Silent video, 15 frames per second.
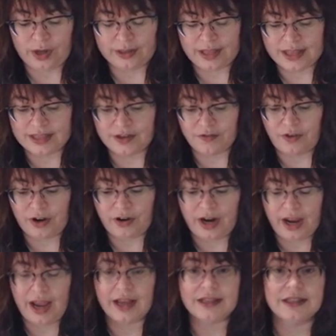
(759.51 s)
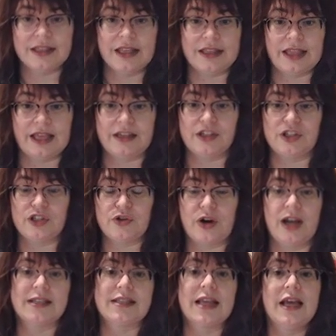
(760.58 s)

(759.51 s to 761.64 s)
that's a very excellent thing to stress,